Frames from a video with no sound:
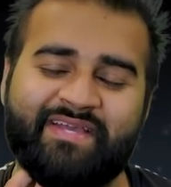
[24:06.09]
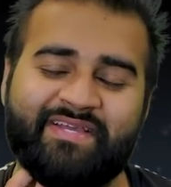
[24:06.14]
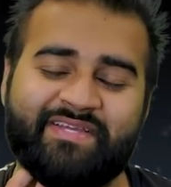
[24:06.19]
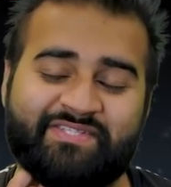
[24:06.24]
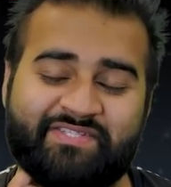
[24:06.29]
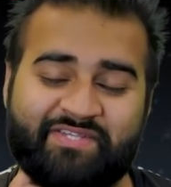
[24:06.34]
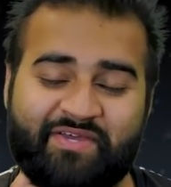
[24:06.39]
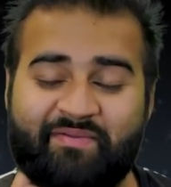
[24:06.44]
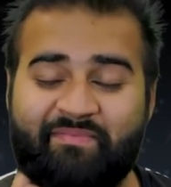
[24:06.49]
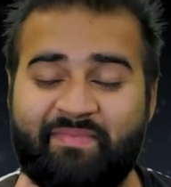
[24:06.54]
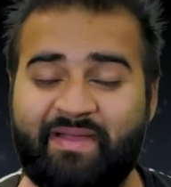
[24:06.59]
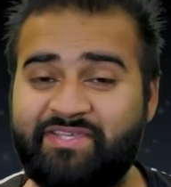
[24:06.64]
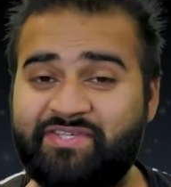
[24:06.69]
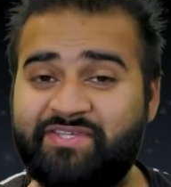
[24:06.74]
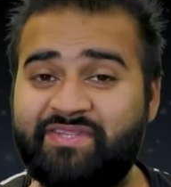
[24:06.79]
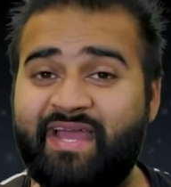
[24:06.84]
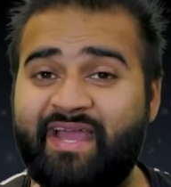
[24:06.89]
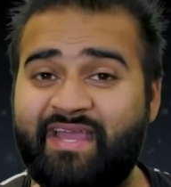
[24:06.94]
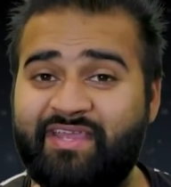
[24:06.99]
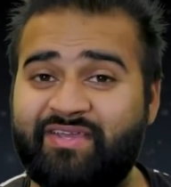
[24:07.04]
So
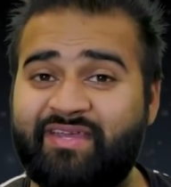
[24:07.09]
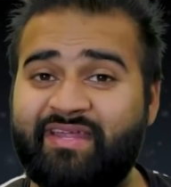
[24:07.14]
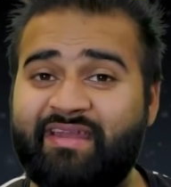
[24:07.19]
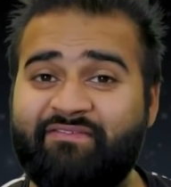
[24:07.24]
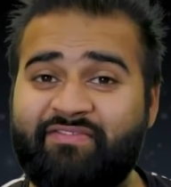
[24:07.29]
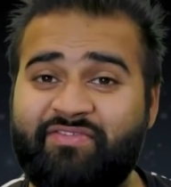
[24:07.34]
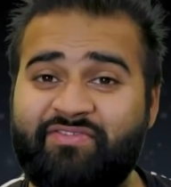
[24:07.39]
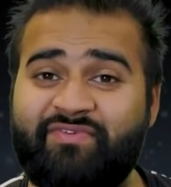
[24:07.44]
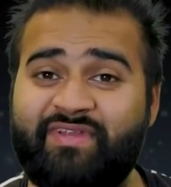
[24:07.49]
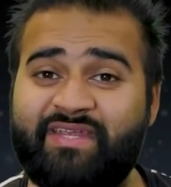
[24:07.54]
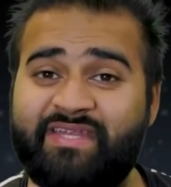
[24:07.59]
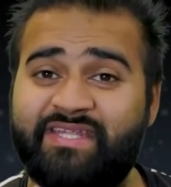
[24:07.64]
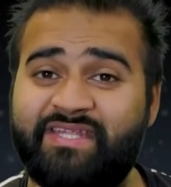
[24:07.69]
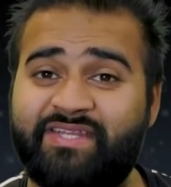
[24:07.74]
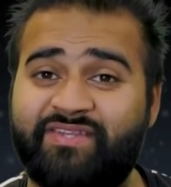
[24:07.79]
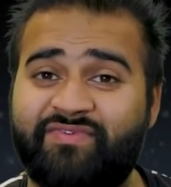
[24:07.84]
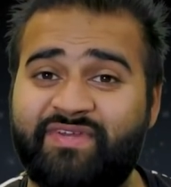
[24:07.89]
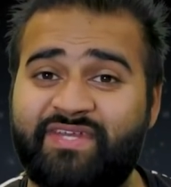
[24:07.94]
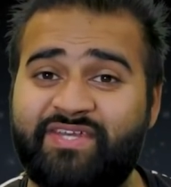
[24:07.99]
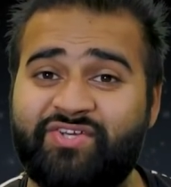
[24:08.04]
imagine that. You can have
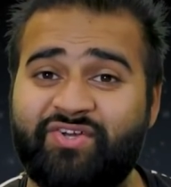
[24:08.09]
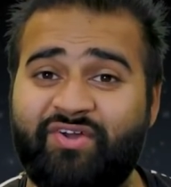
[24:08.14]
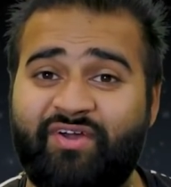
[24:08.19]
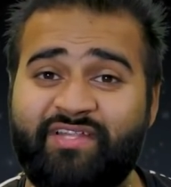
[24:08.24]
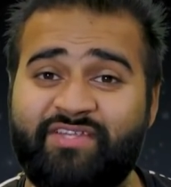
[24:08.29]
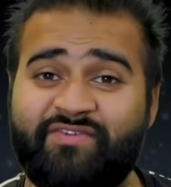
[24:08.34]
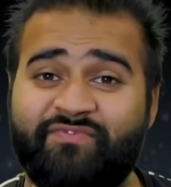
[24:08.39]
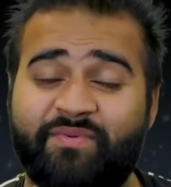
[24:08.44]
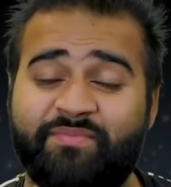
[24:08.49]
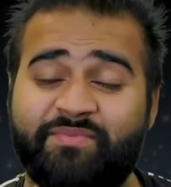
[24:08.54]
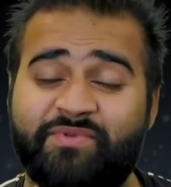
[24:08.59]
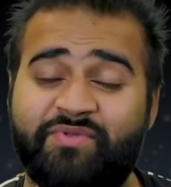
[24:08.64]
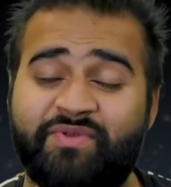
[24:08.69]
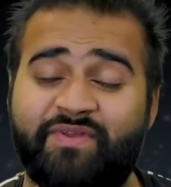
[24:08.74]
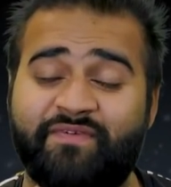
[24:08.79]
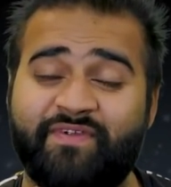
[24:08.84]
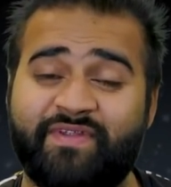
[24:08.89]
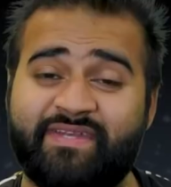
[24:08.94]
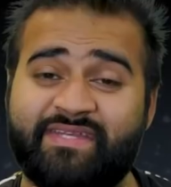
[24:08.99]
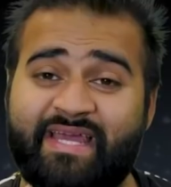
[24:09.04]
3d3 shots from 2
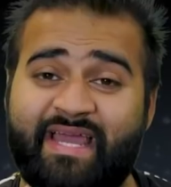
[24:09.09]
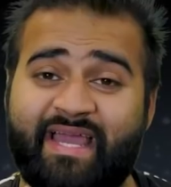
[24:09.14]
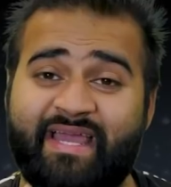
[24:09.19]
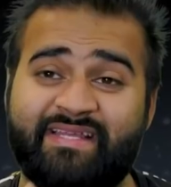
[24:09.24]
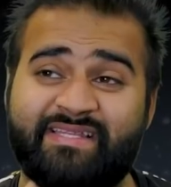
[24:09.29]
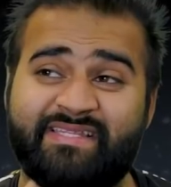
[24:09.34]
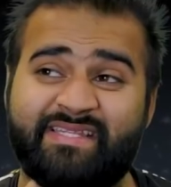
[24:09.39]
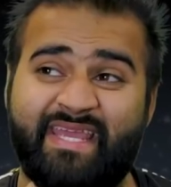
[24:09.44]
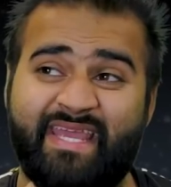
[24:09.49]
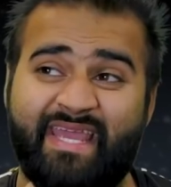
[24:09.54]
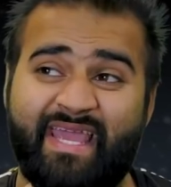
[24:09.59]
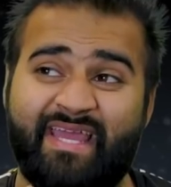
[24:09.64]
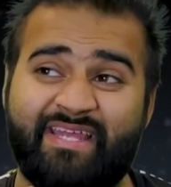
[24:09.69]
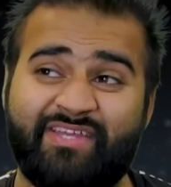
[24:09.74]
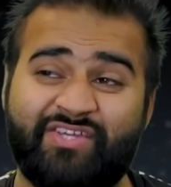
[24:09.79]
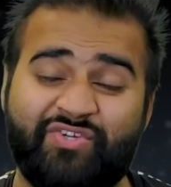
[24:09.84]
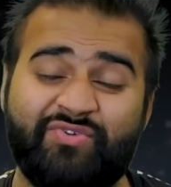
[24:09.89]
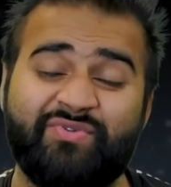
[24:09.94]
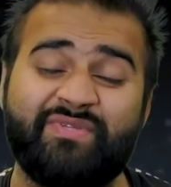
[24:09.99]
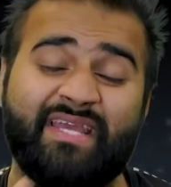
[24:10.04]
different tanks,
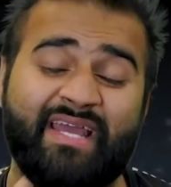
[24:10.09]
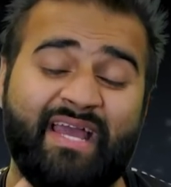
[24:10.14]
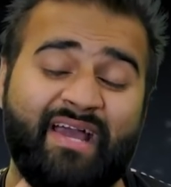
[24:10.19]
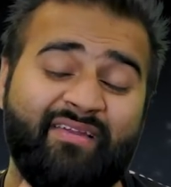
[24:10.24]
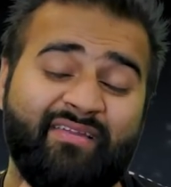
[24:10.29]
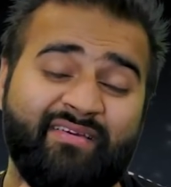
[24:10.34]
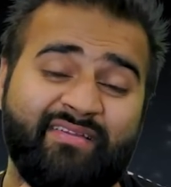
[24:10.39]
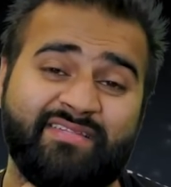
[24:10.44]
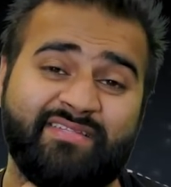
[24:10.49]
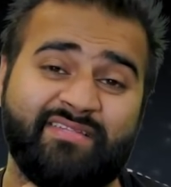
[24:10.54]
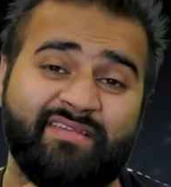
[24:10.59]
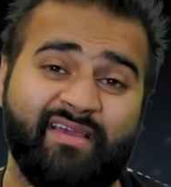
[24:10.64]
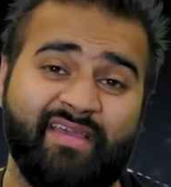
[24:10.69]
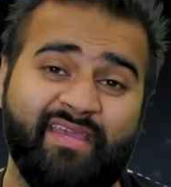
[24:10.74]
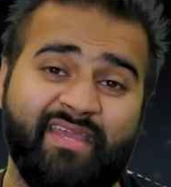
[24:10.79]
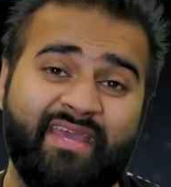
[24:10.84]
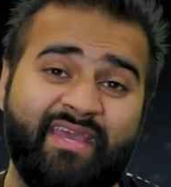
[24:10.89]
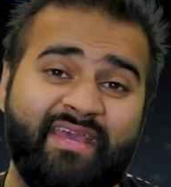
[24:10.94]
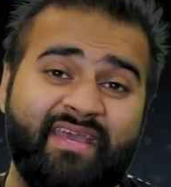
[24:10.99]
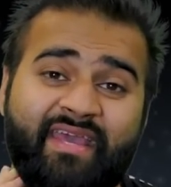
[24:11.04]
shooting out of line of
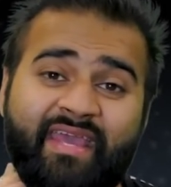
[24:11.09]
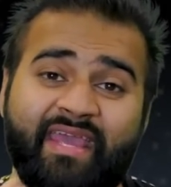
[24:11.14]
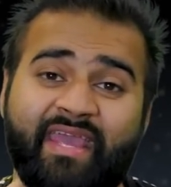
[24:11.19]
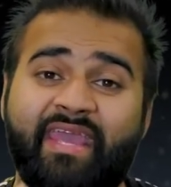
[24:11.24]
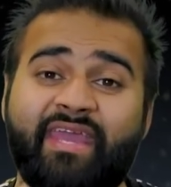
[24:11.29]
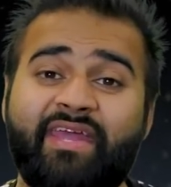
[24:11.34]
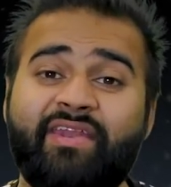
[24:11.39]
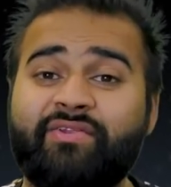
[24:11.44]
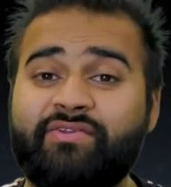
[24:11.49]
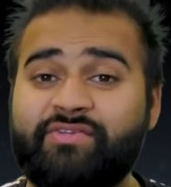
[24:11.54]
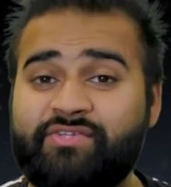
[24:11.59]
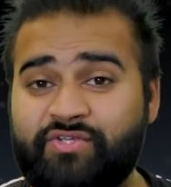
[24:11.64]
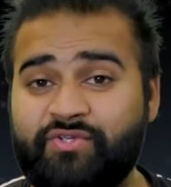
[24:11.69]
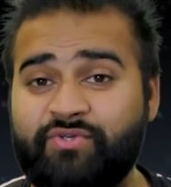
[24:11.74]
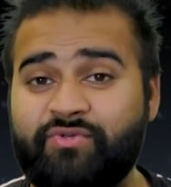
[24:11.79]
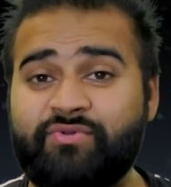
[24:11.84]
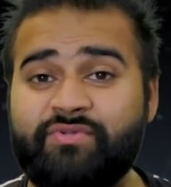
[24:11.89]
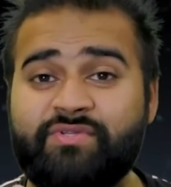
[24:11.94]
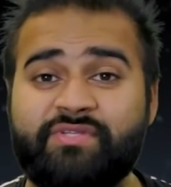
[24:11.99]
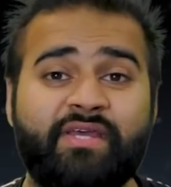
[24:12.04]
sight, hitting on
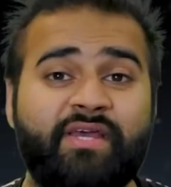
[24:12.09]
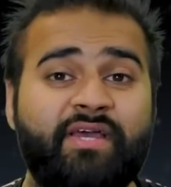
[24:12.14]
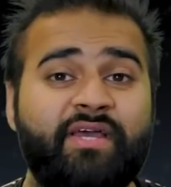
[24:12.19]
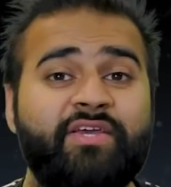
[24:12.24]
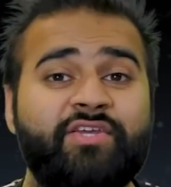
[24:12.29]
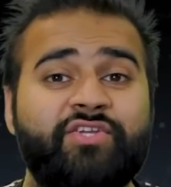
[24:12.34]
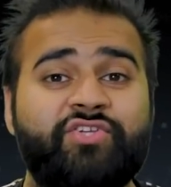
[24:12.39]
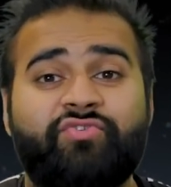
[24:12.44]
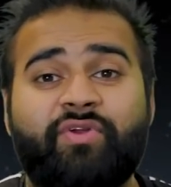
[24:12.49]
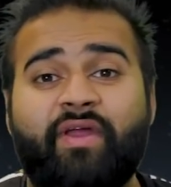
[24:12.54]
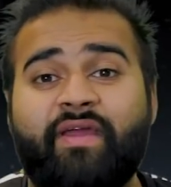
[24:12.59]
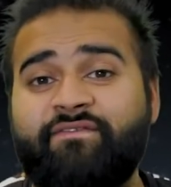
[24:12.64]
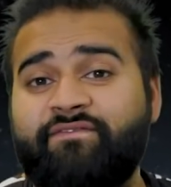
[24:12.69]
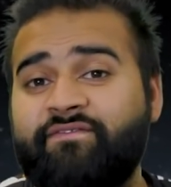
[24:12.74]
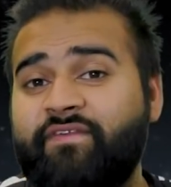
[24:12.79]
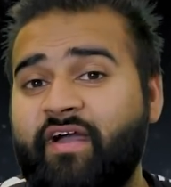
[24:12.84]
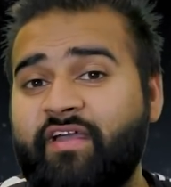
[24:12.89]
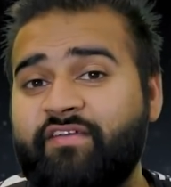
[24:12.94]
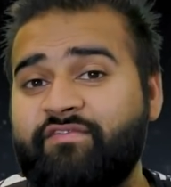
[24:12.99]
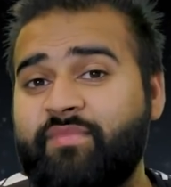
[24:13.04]
2s, strength
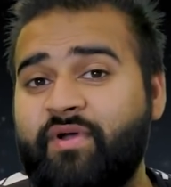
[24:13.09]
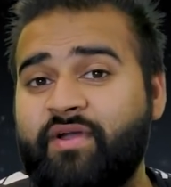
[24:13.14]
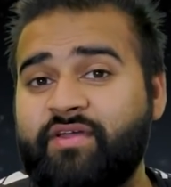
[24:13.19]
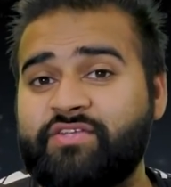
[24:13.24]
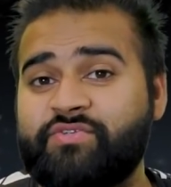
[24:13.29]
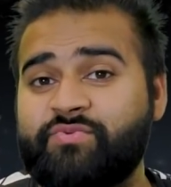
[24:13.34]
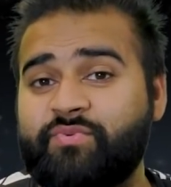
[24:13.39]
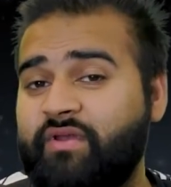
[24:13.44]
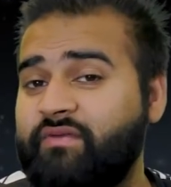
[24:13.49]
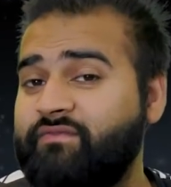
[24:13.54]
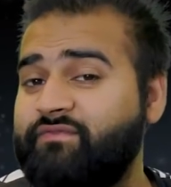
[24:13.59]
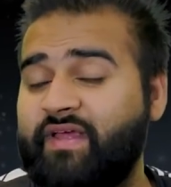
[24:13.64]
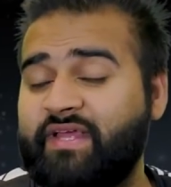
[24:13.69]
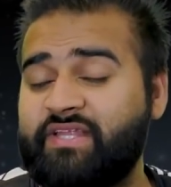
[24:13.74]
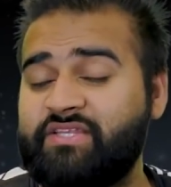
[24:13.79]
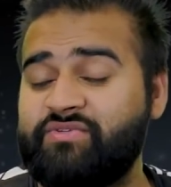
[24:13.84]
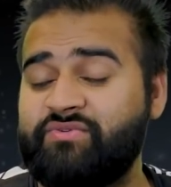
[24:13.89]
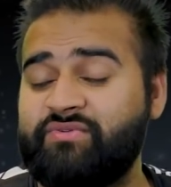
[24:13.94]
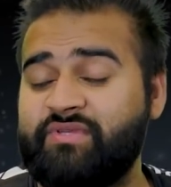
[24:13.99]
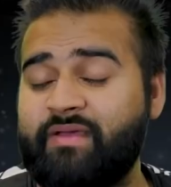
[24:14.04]
5, -1,
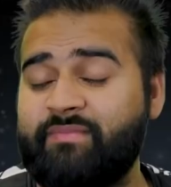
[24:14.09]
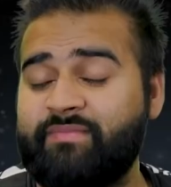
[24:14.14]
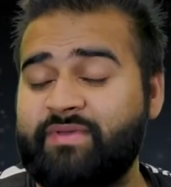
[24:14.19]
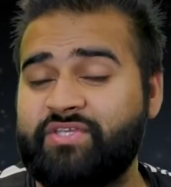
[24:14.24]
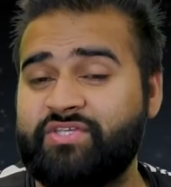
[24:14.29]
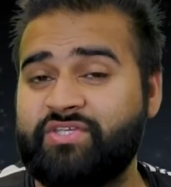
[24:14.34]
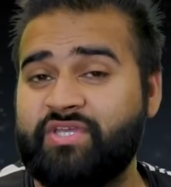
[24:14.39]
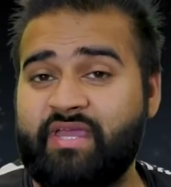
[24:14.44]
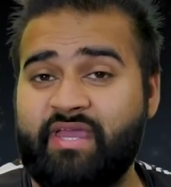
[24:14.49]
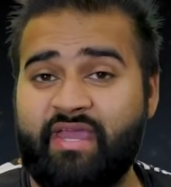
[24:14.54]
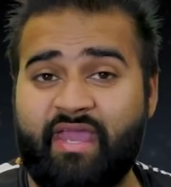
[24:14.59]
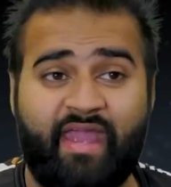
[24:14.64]
flat 2 damage.